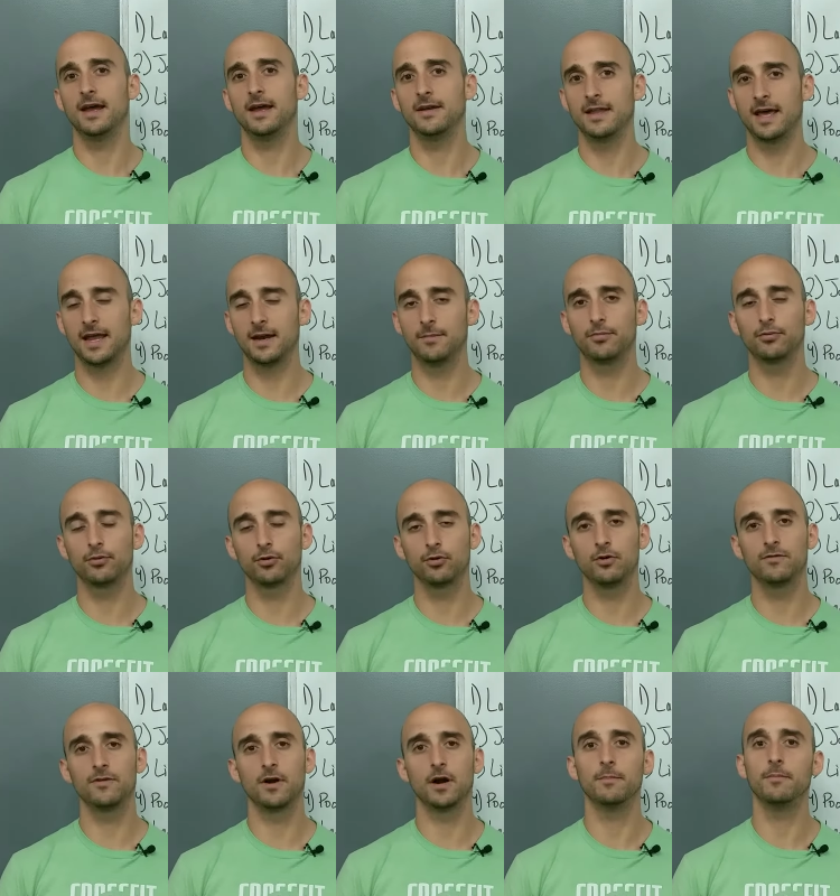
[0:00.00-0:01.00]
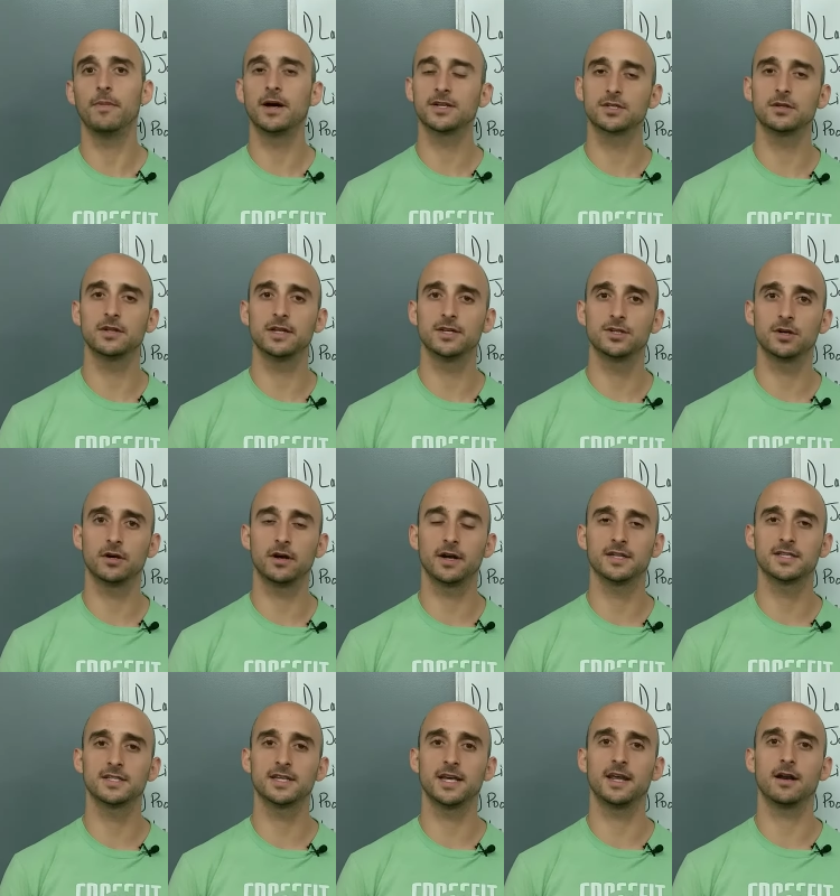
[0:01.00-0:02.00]
and then improve our muscle
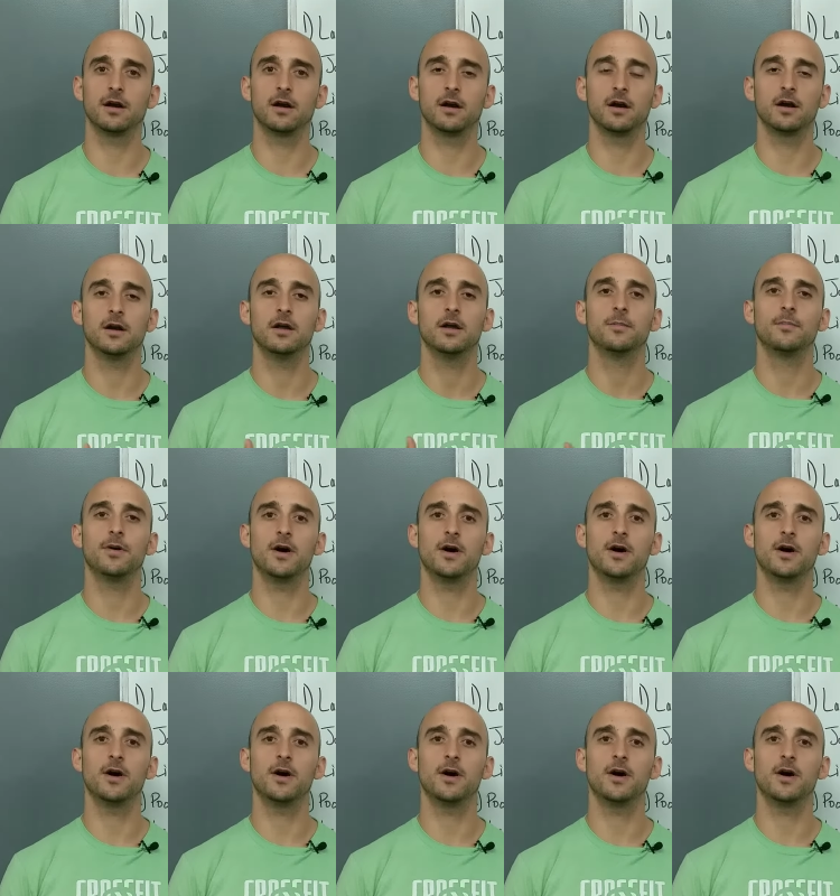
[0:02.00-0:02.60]
endurance in our